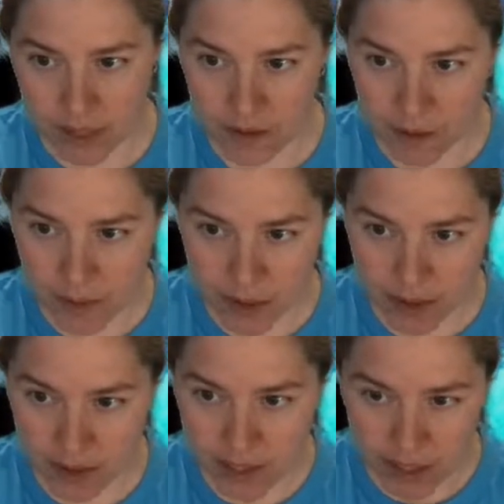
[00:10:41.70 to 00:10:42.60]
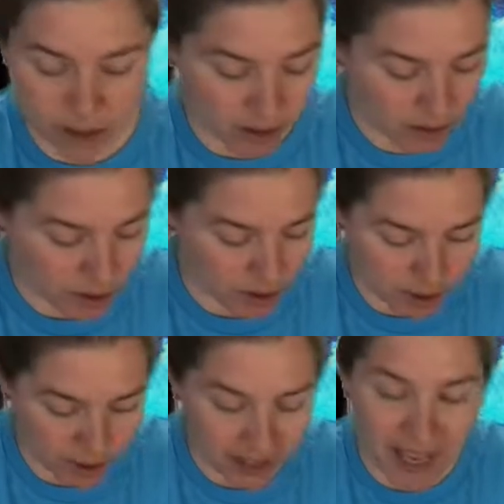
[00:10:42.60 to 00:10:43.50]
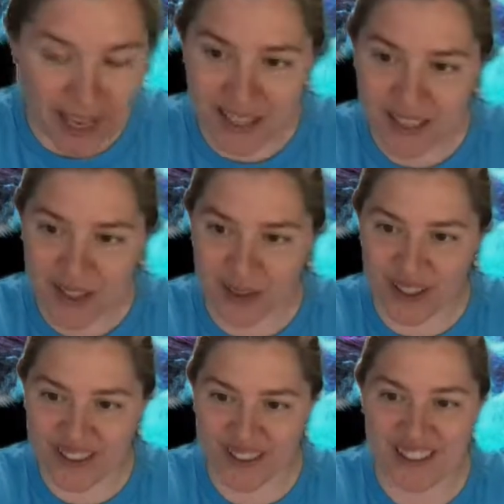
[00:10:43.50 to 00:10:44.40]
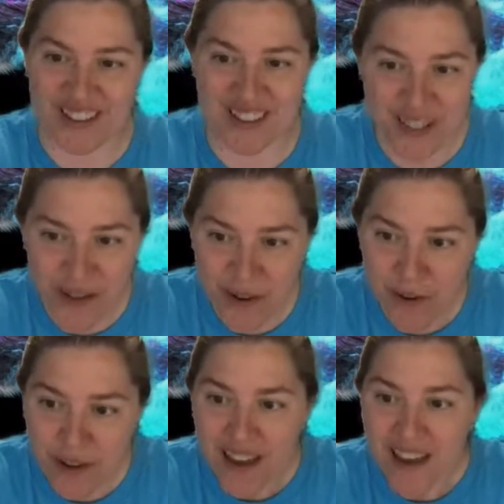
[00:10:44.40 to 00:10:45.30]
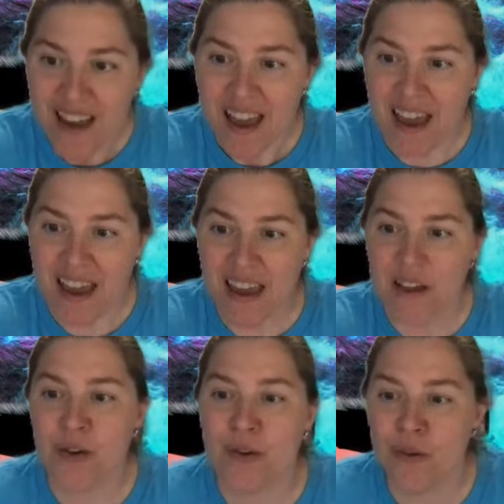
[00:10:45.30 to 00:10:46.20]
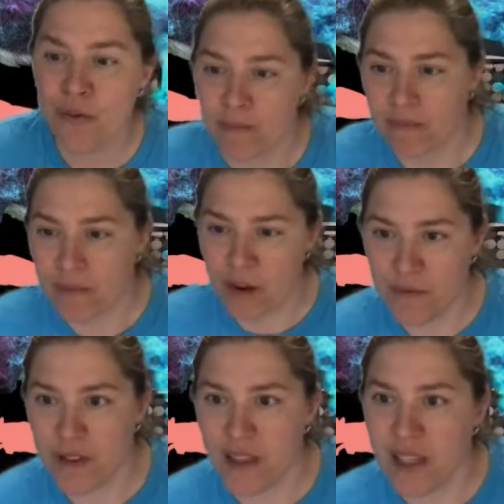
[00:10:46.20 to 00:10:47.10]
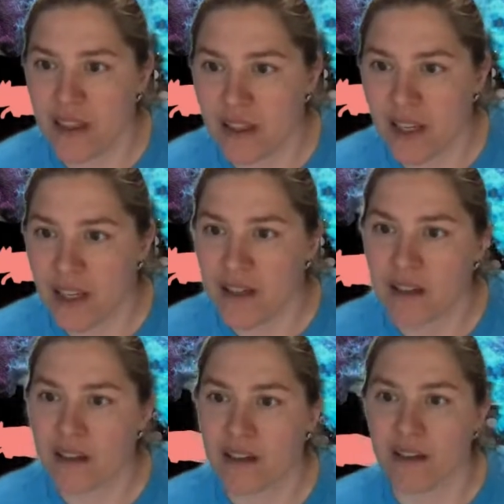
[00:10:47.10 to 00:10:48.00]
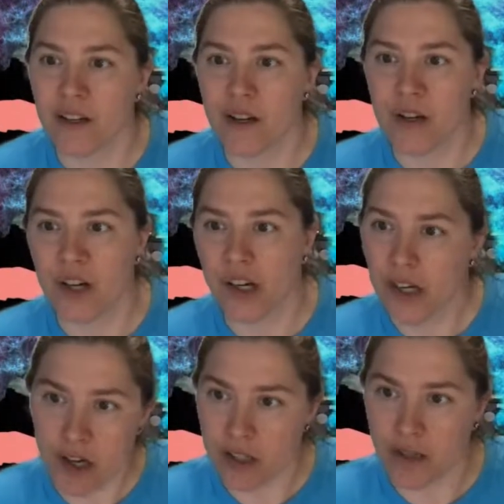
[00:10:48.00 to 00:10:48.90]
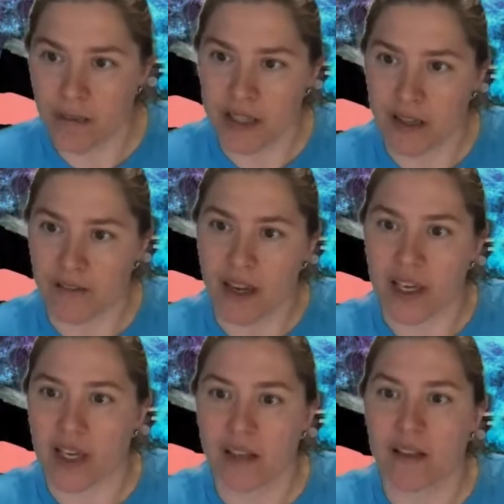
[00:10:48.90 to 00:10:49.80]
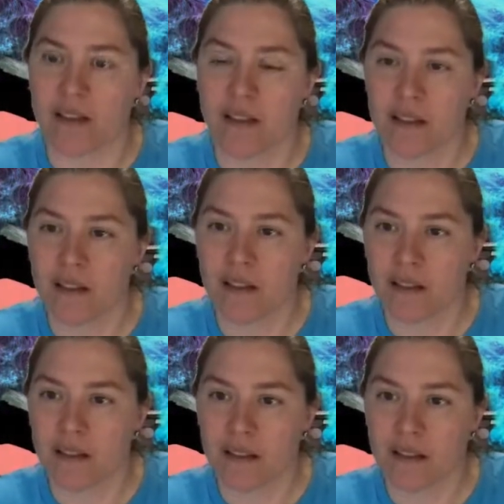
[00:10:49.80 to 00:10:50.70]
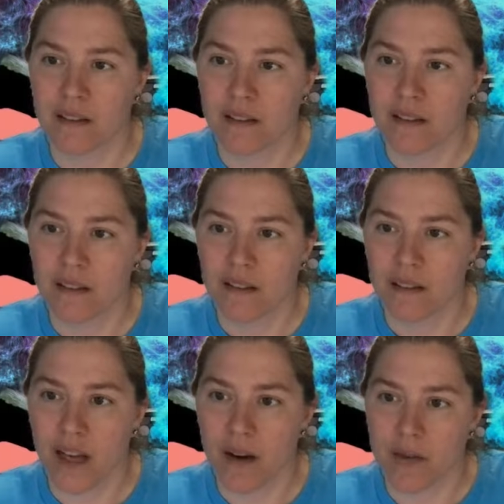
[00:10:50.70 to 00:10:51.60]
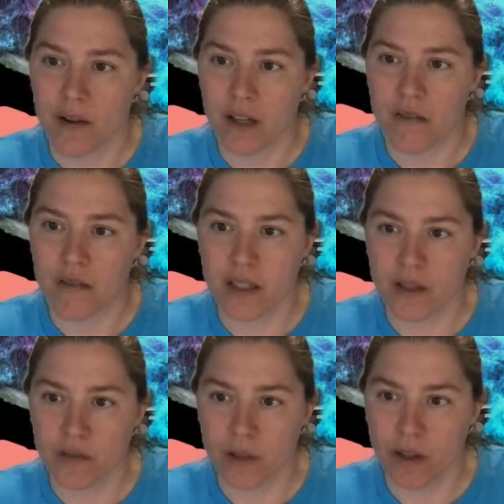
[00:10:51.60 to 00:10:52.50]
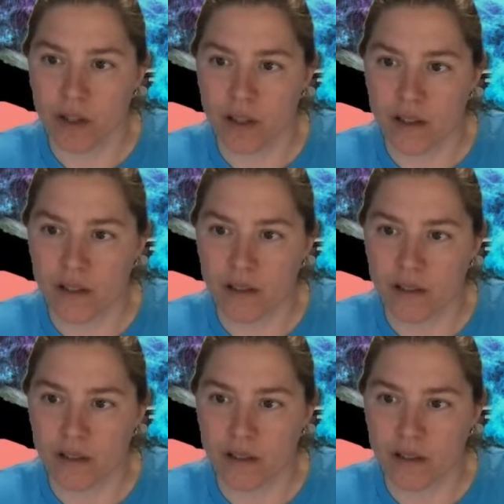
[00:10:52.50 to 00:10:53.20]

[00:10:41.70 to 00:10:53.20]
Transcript: I'll put a year just in case, 2022. And hopefully the link, let me see if I can get rid of this one.